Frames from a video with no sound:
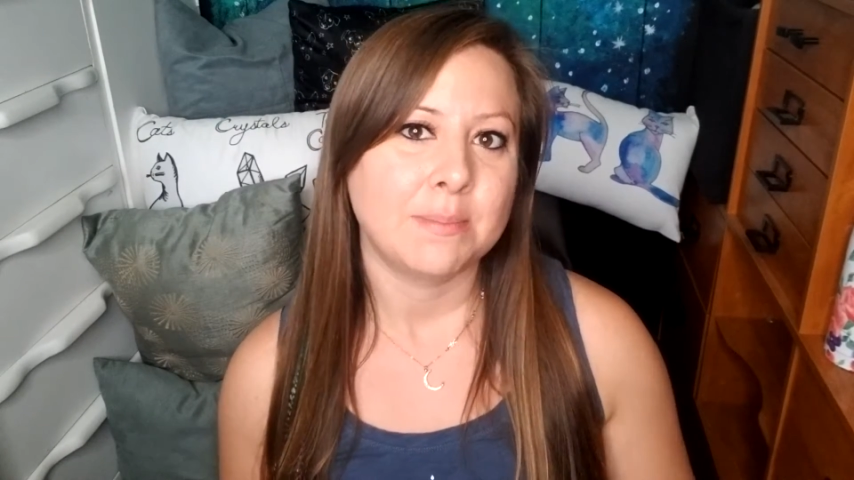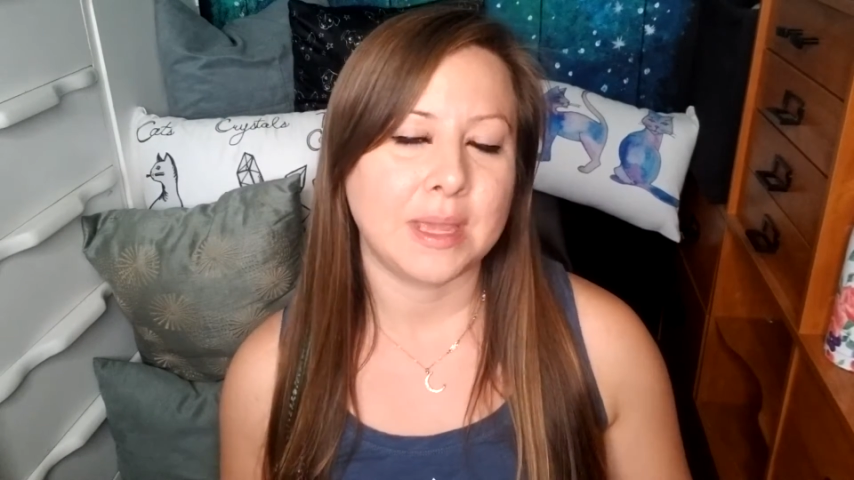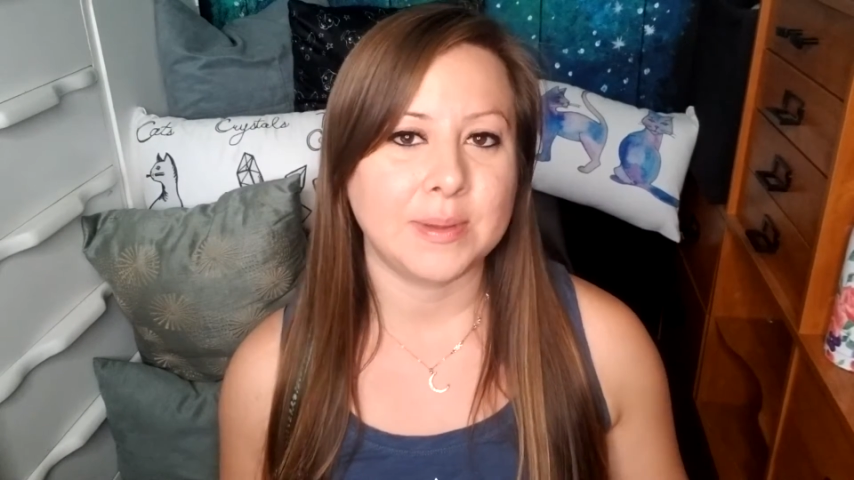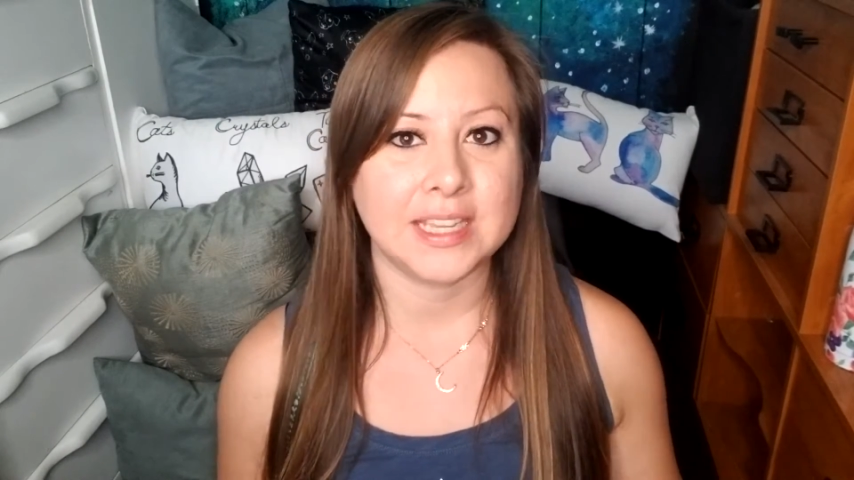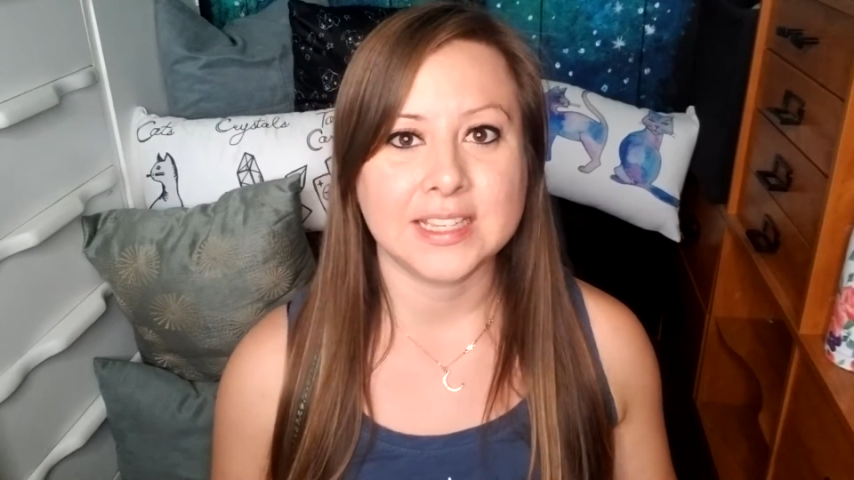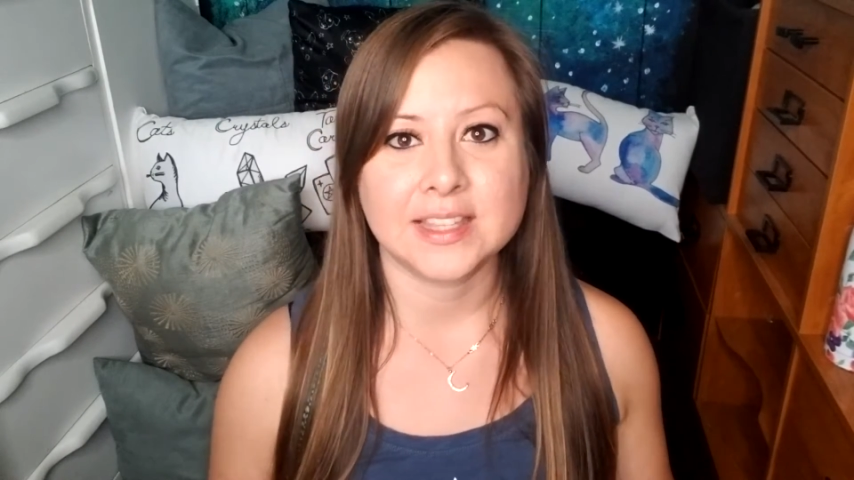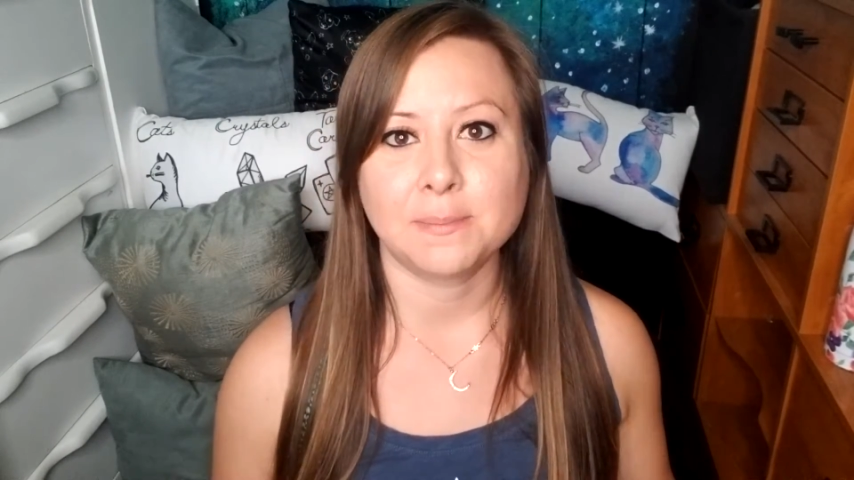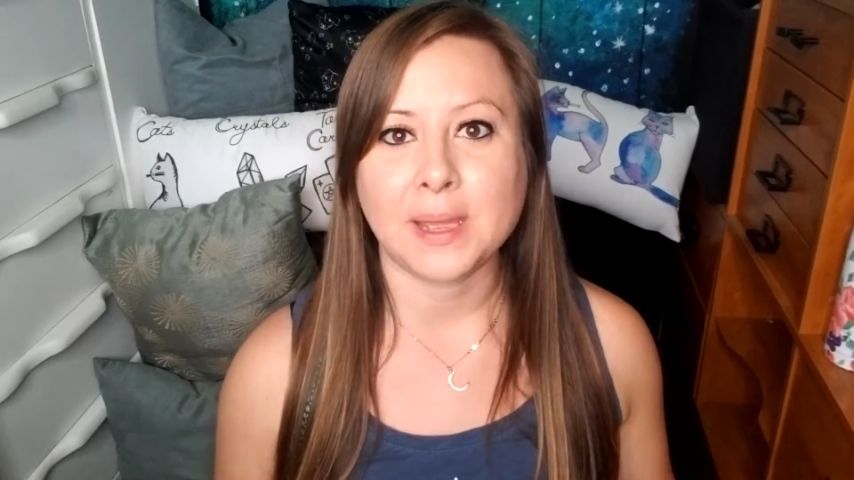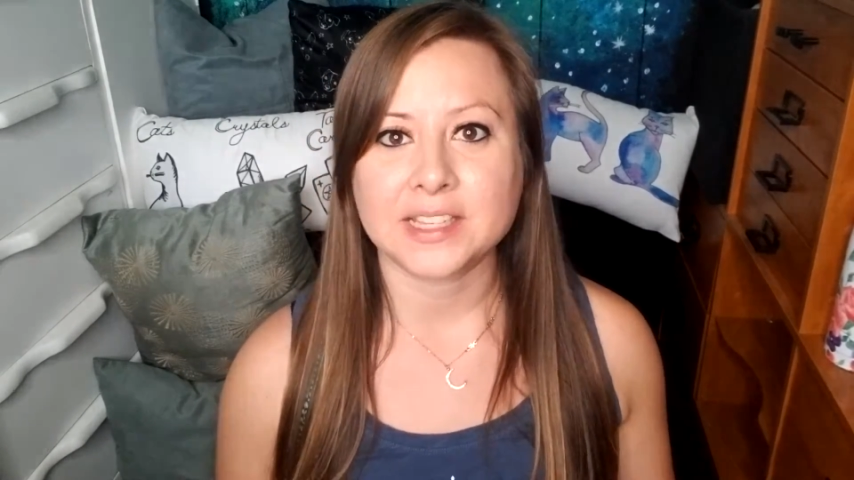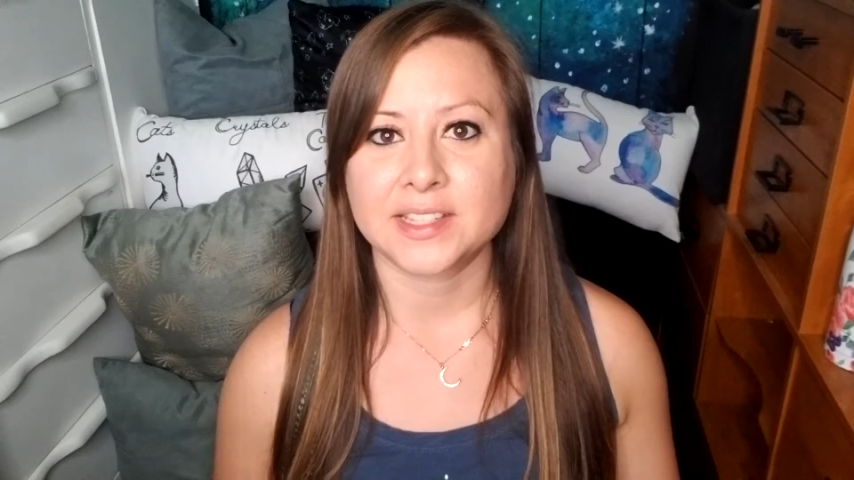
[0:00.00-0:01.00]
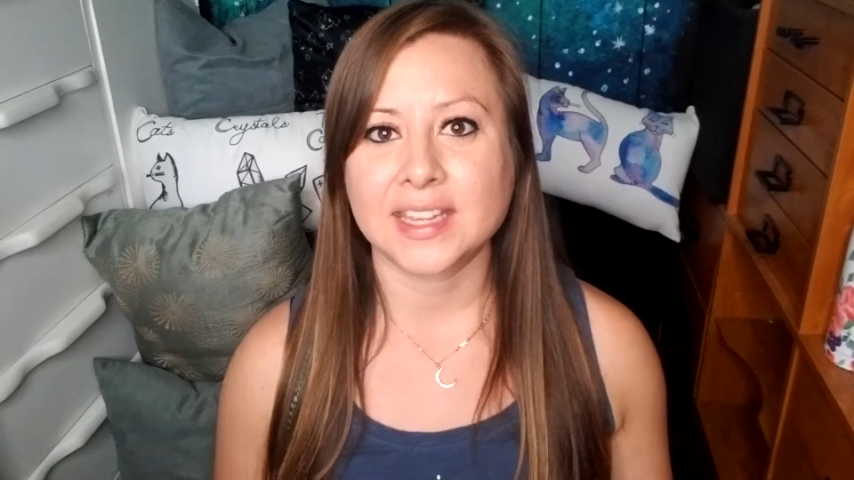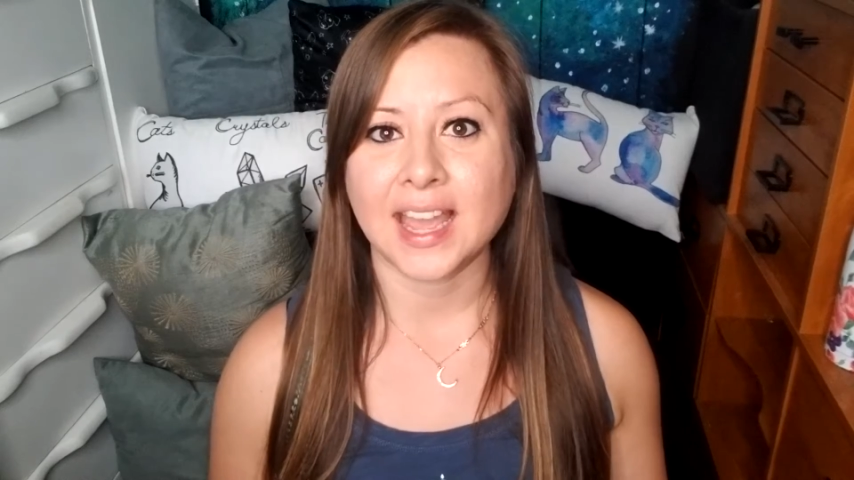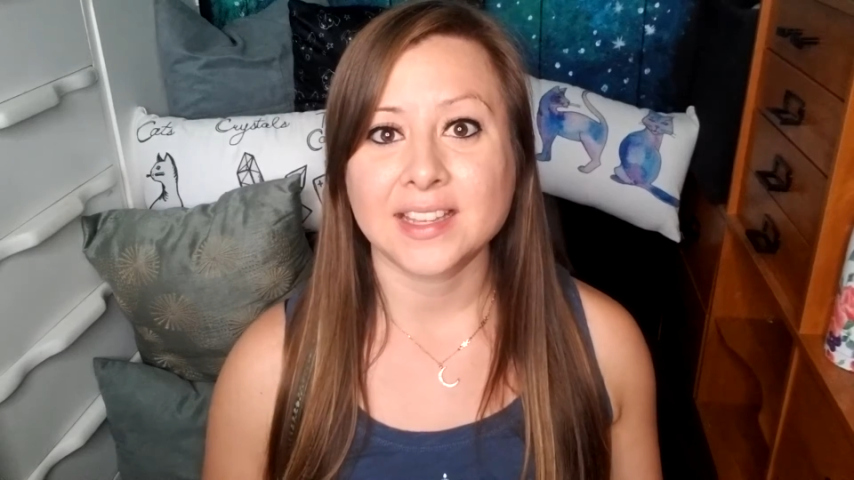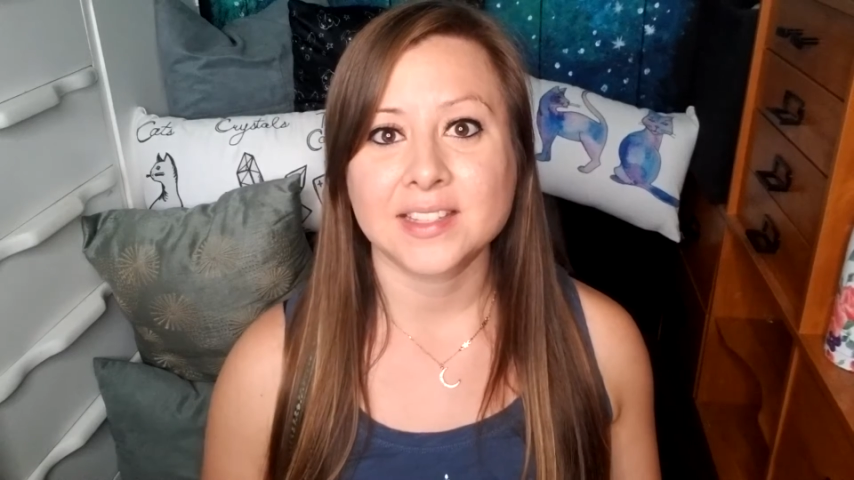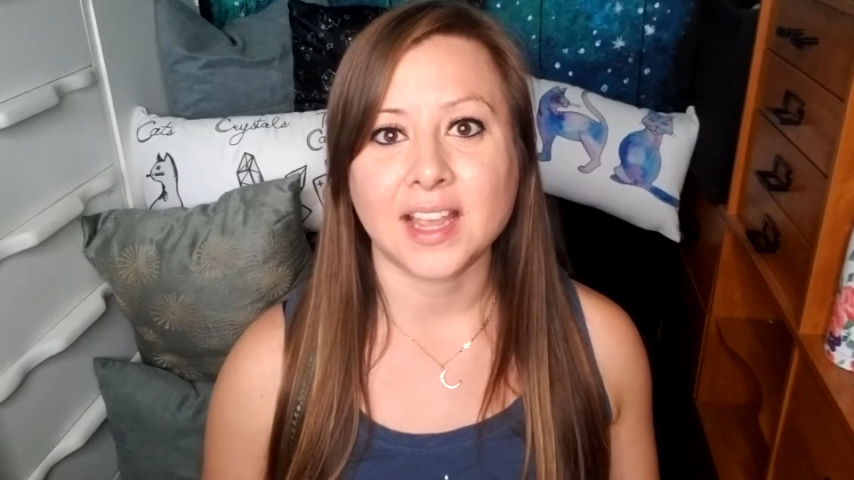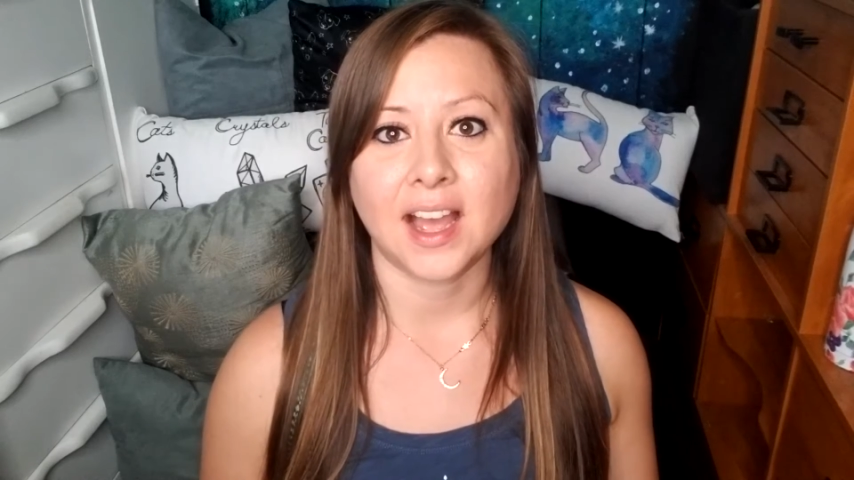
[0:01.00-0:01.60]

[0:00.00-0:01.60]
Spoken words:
maybe is the best guess